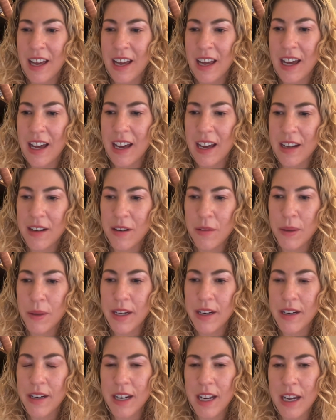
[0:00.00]
And we
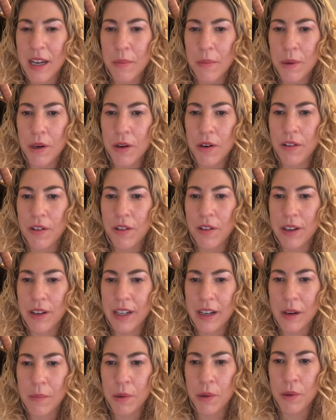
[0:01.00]
had a neighbor
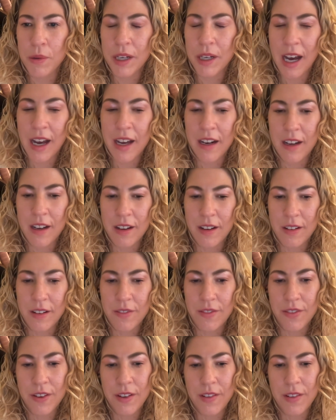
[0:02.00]
growing up who died of